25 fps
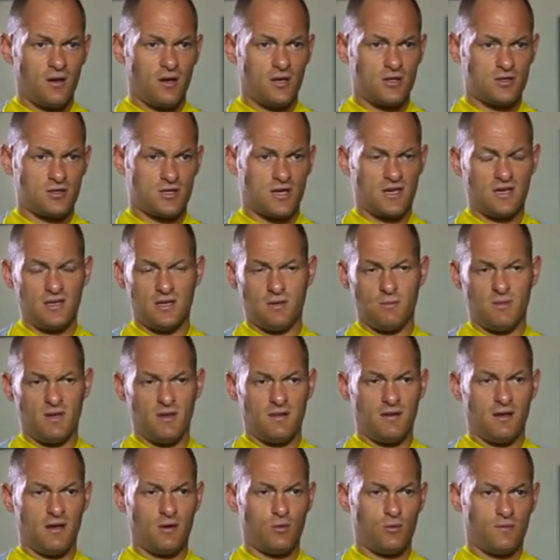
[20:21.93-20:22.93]
is, can you
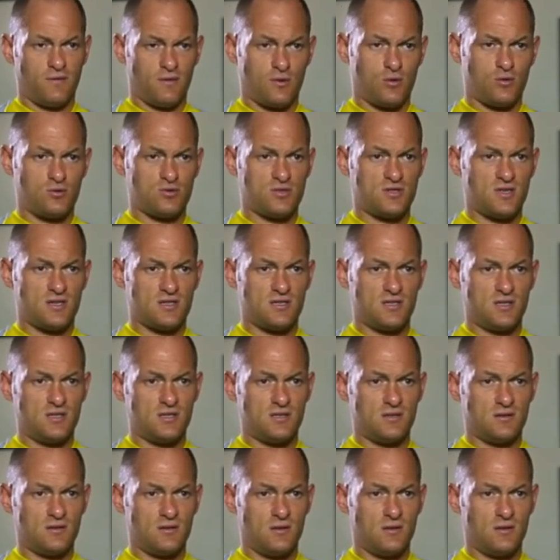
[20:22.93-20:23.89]
maintain over the course of a season?